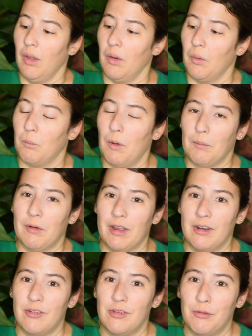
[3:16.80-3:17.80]
what we're
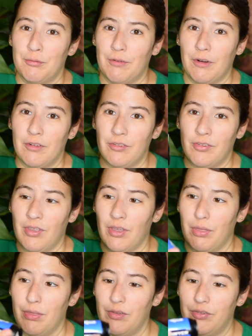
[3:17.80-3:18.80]
going to do first,
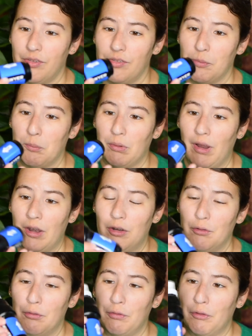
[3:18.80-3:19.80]
this is a brand
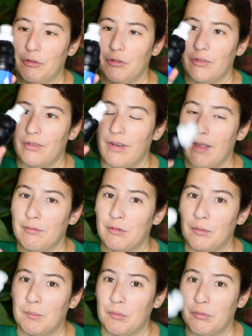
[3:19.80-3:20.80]
new filter,
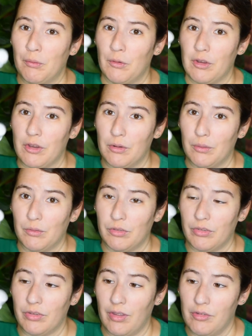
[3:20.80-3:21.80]
never before
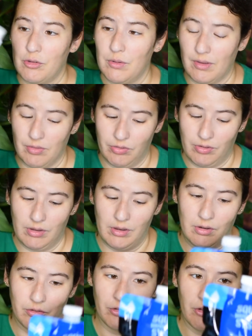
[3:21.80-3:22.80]
used, as you can see
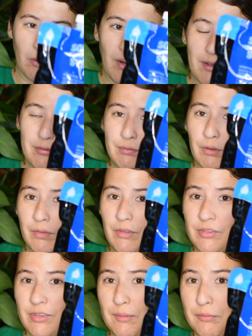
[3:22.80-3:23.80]
here. So I filled
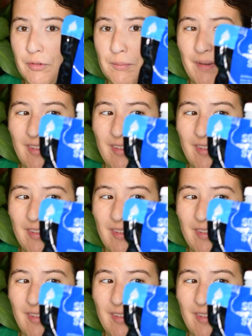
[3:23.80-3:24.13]
this up from my